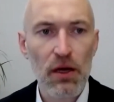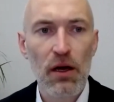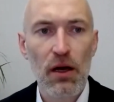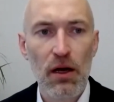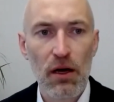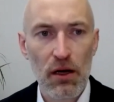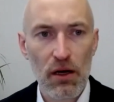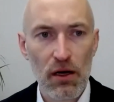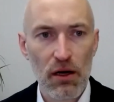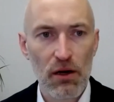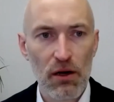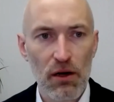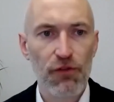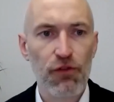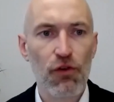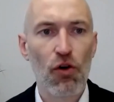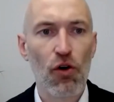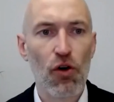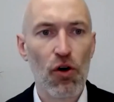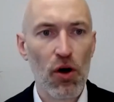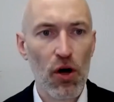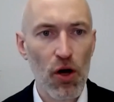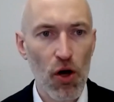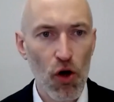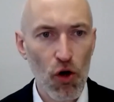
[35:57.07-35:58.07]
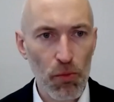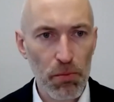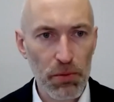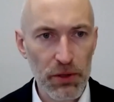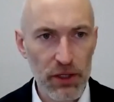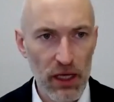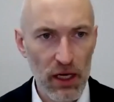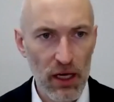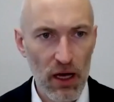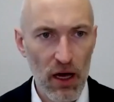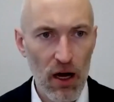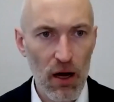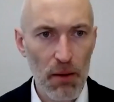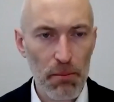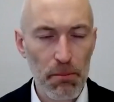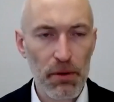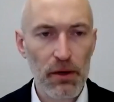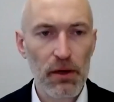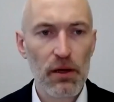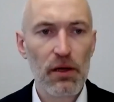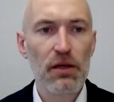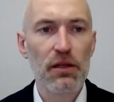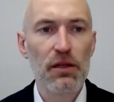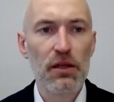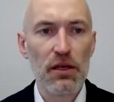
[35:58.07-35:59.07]
for opening
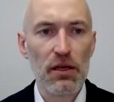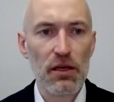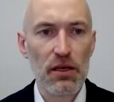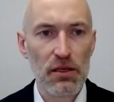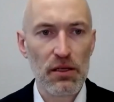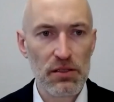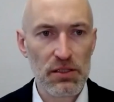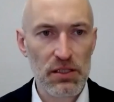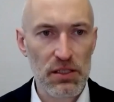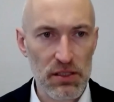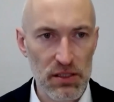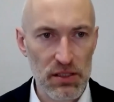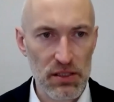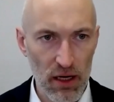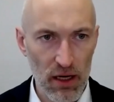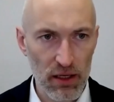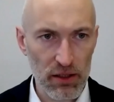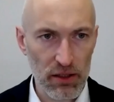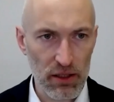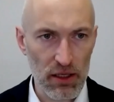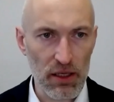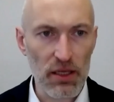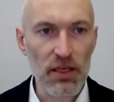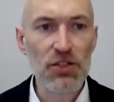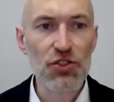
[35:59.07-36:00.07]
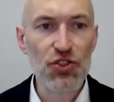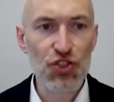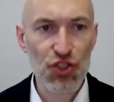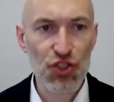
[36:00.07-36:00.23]
up the society in